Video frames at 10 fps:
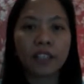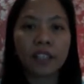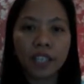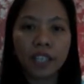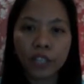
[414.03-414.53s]

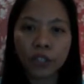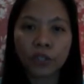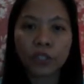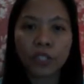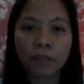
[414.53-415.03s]

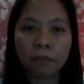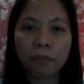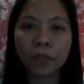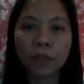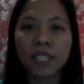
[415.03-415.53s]
relationship
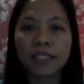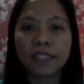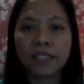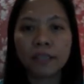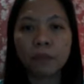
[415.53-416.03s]
between
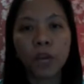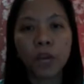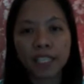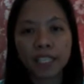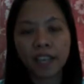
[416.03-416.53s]
sleep
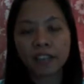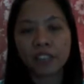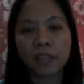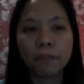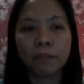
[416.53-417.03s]
quality
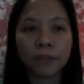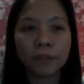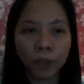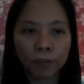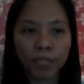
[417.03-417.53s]
and job
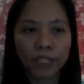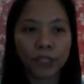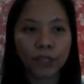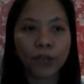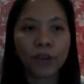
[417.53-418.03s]

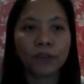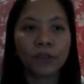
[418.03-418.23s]
performance of